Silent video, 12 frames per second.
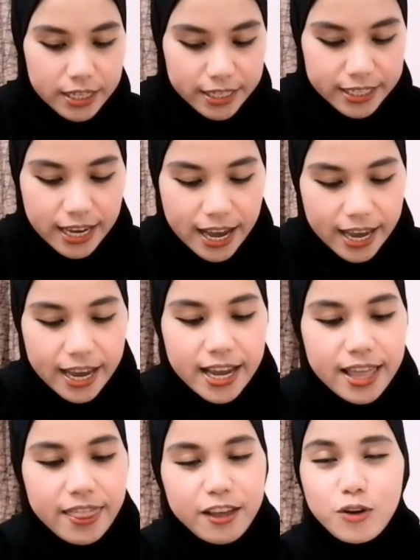Yeah,
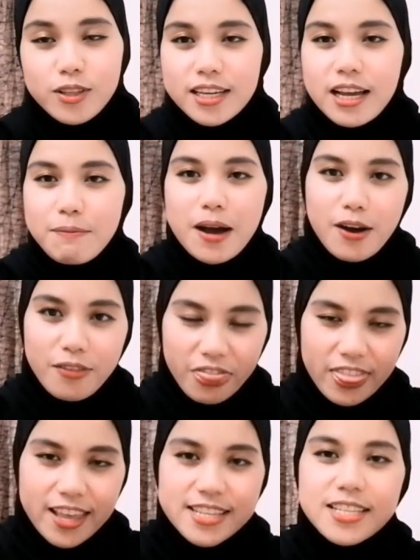and the good thing
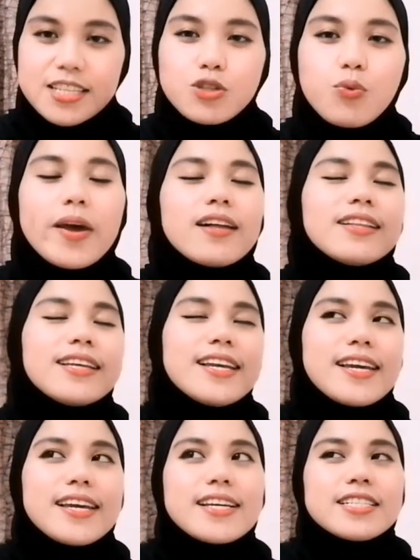about this as well
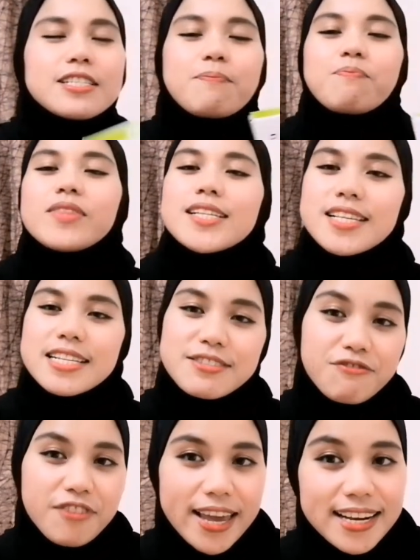is this
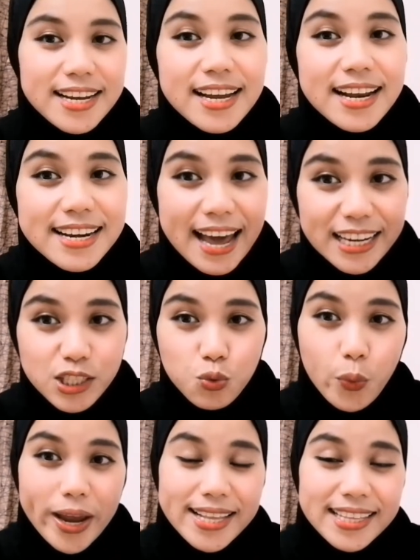is very
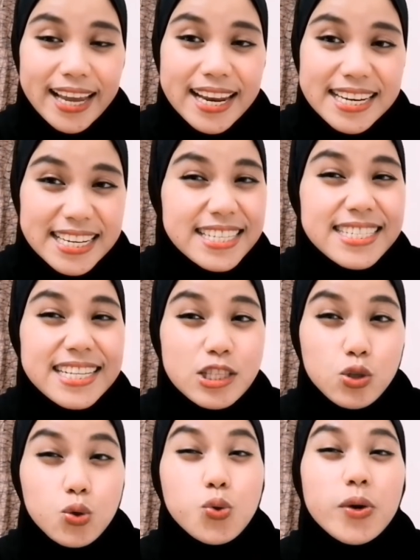lightweight and
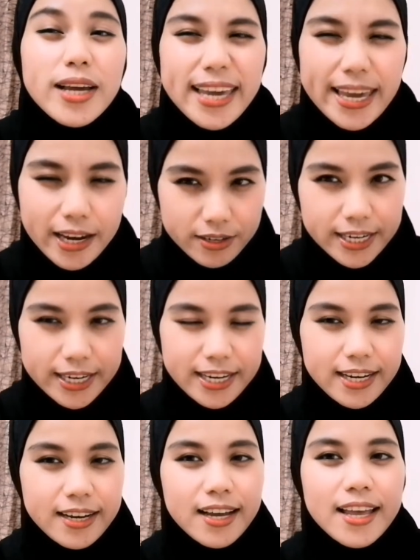easy to
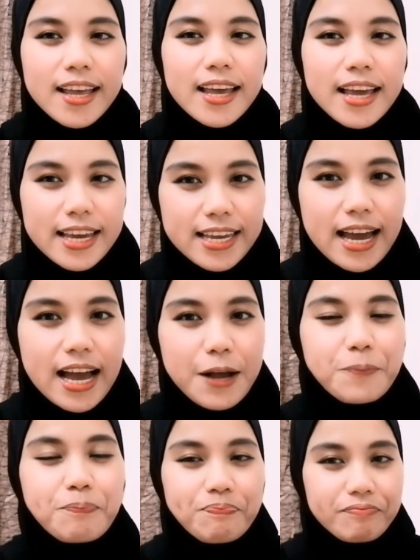carry.
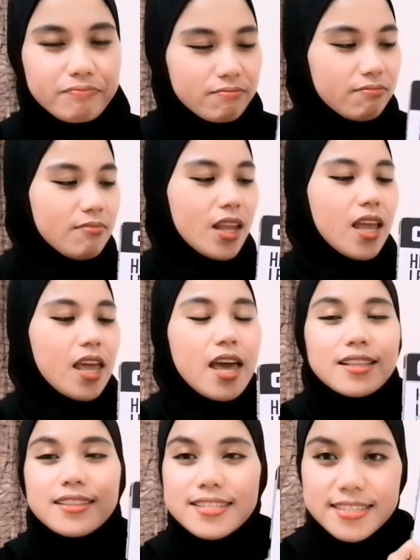Yeah.
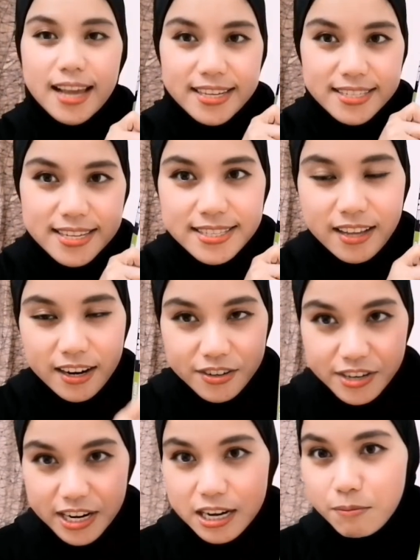The size is not
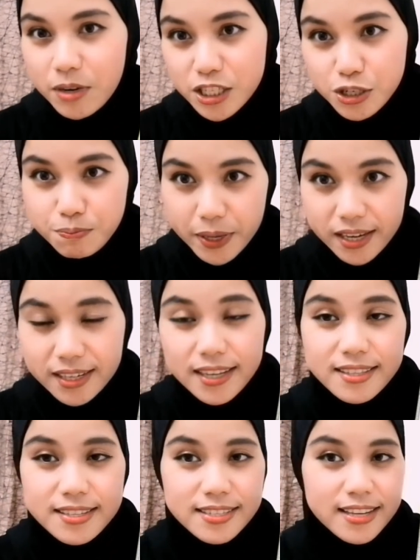really much big
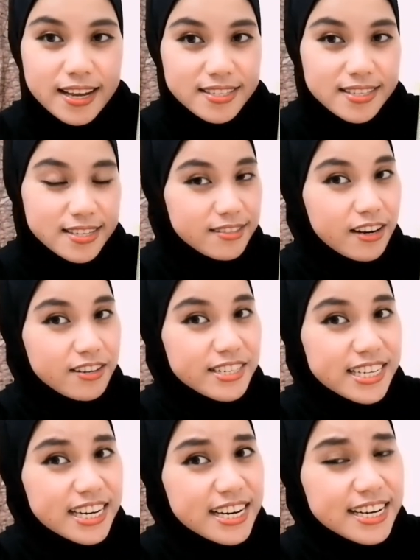and the size is not
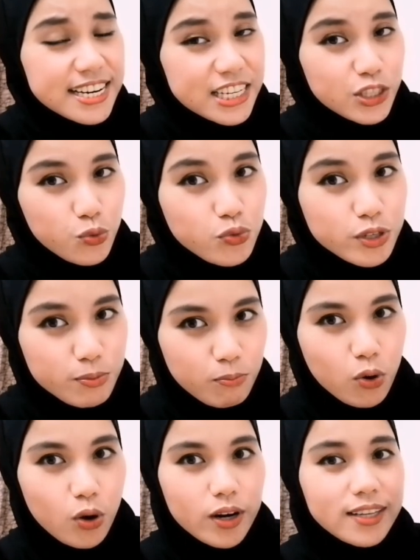really too
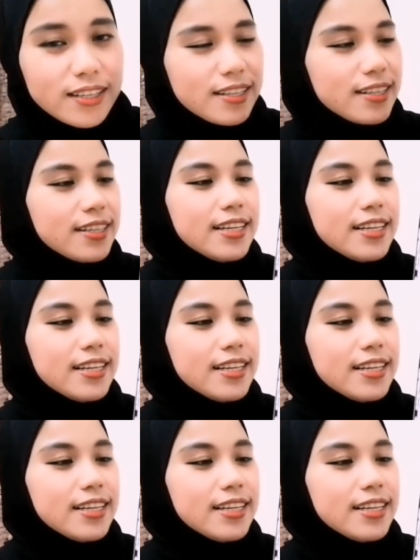small.